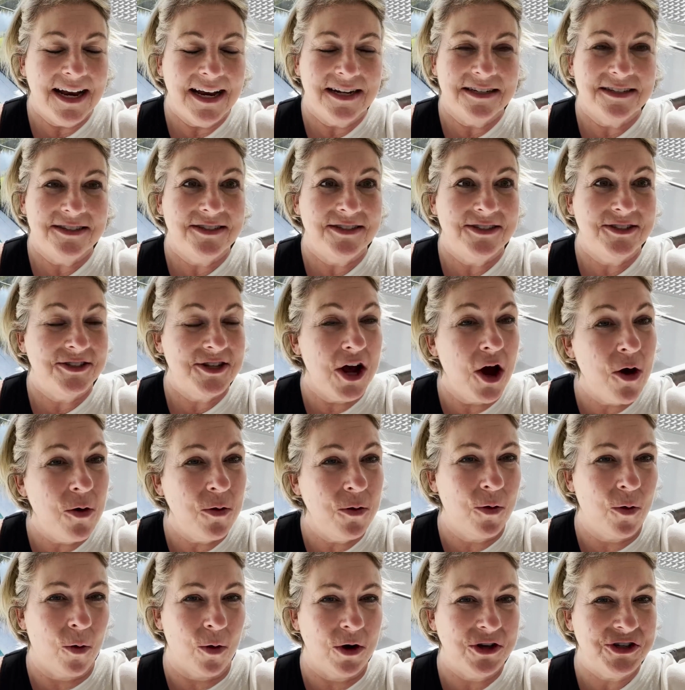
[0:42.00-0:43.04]
is so
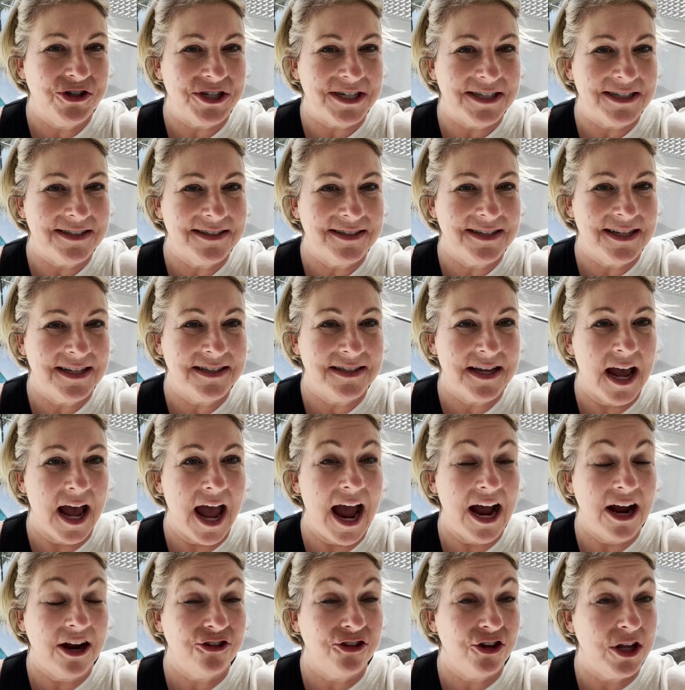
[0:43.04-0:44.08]
gorgeous. It's
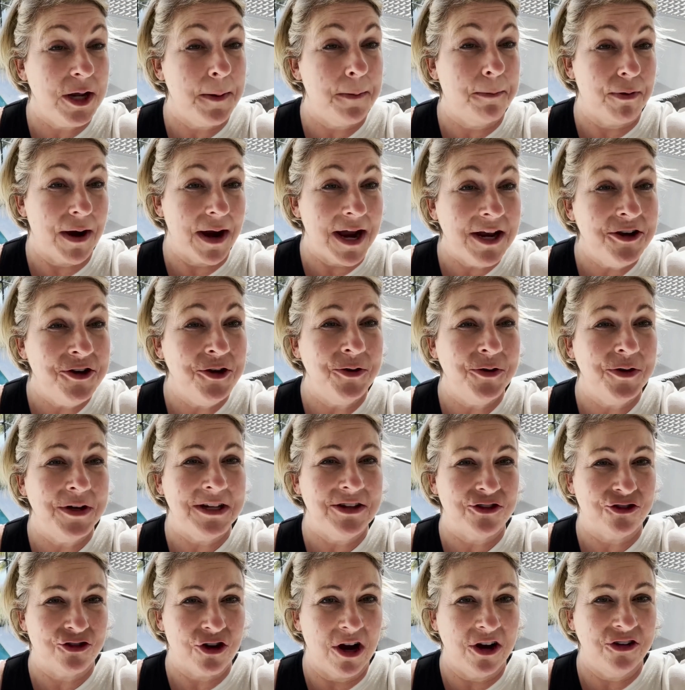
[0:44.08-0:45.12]
actually a brand new
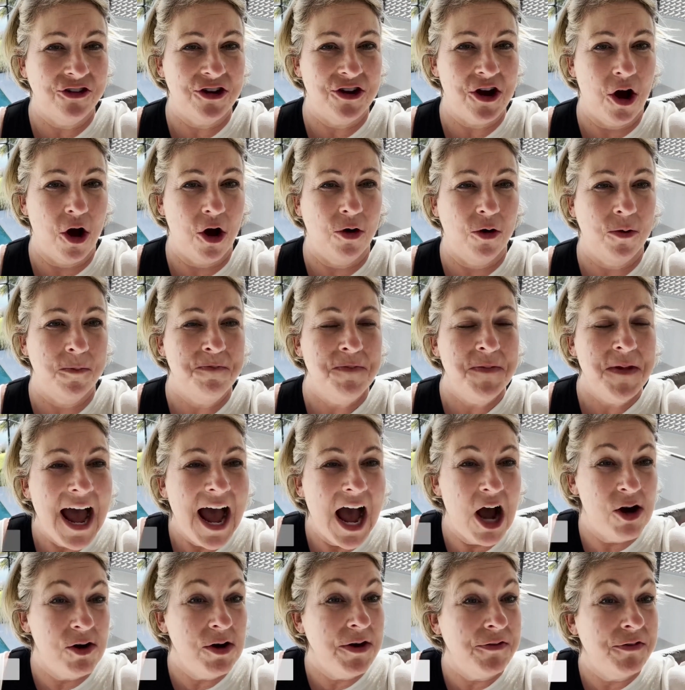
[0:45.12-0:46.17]
construction home.
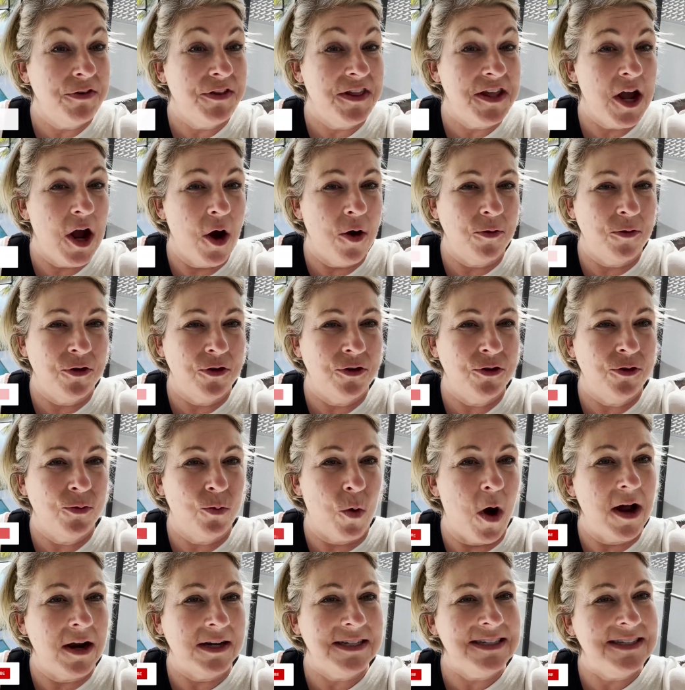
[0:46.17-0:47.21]
However, the owners
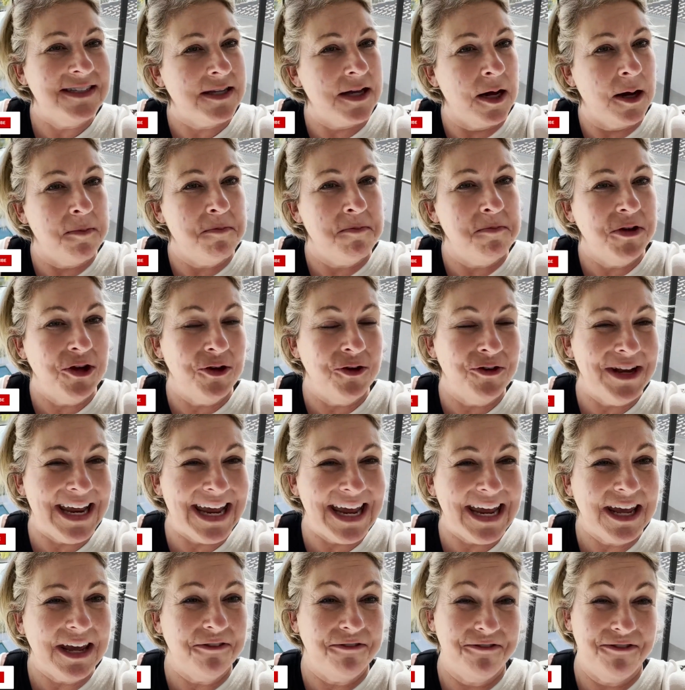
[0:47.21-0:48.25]
wanted some
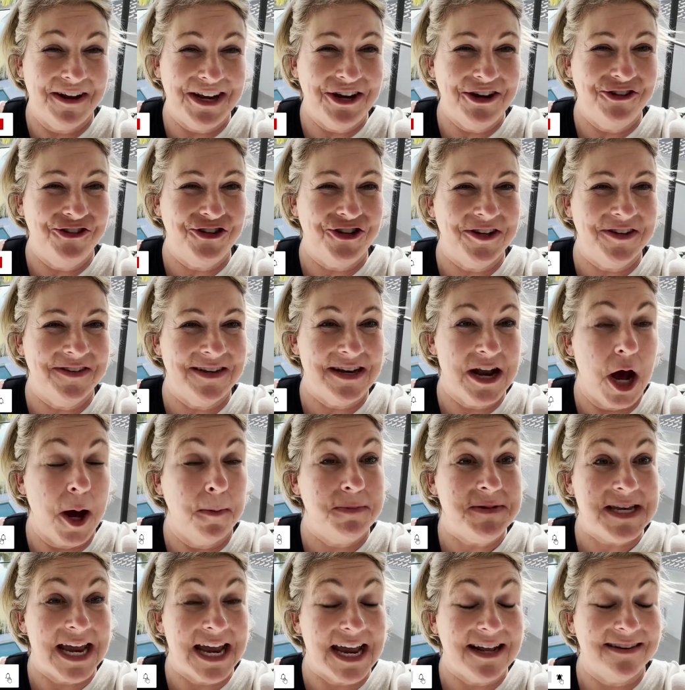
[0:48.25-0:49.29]
unique finishes and
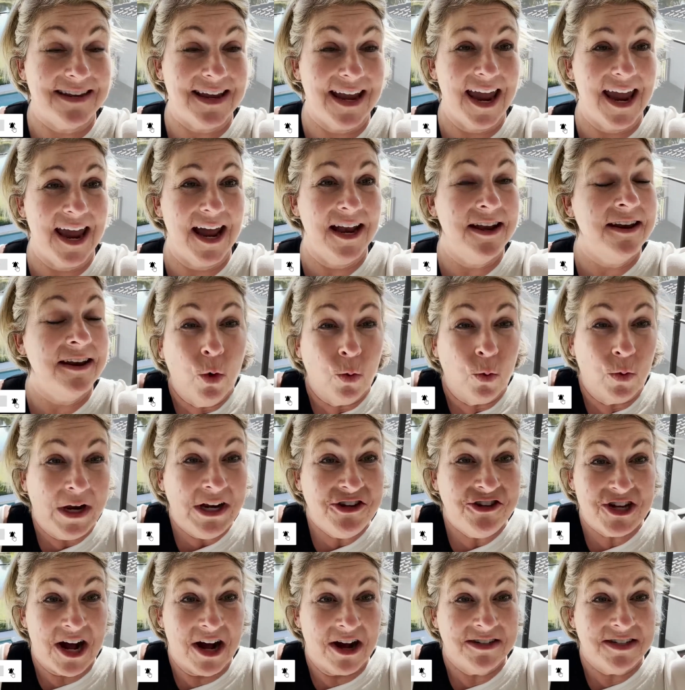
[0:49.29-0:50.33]
updates and
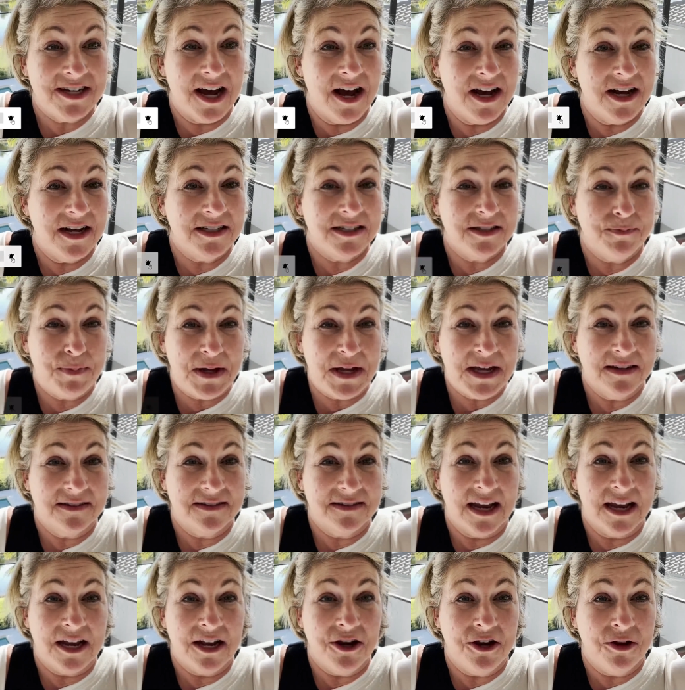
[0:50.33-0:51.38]
reached out to us because
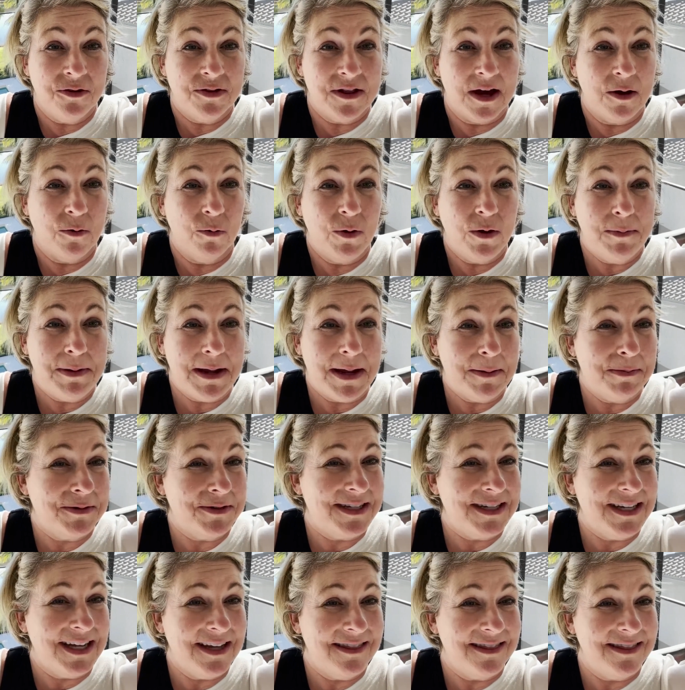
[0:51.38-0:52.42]
they knew that we'd be able
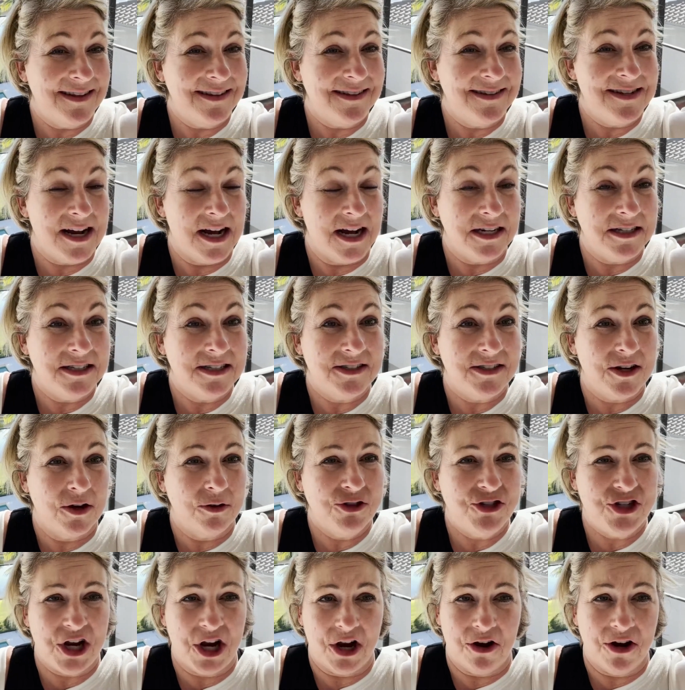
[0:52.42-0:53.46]
to get this done. So
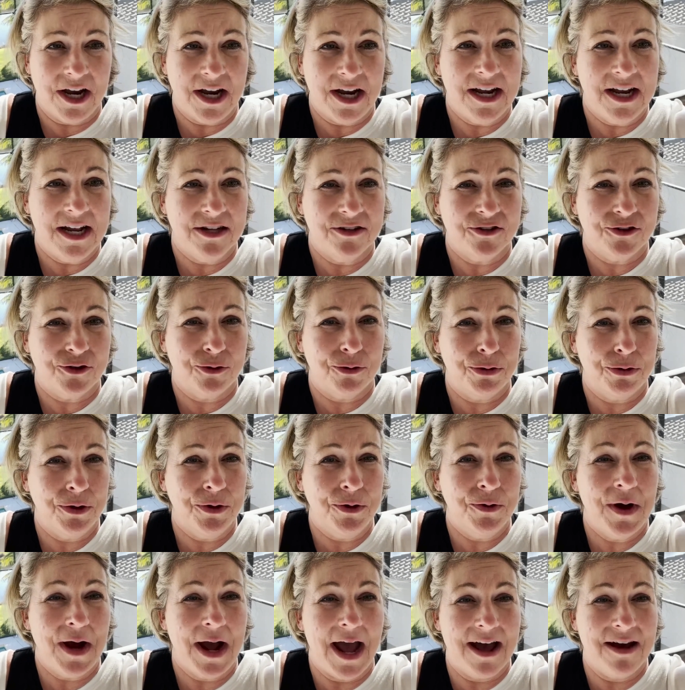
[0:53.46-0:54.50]
Jerry and his
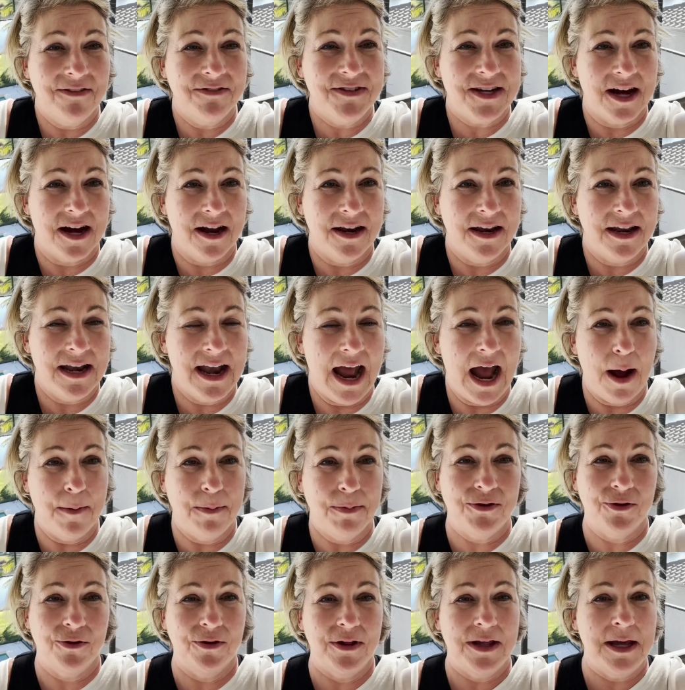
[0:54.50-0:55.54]
crew have done an
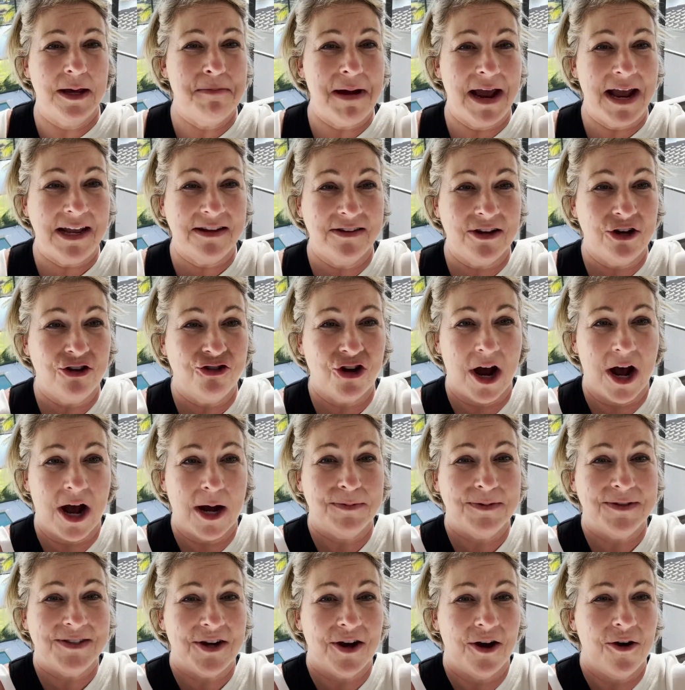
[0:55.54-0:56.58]
absolutely amazing
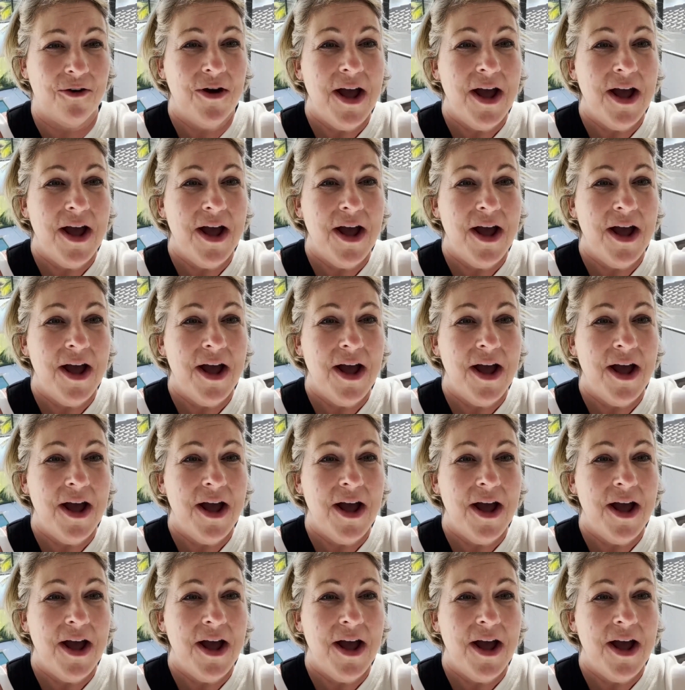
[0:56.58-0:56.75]
job. So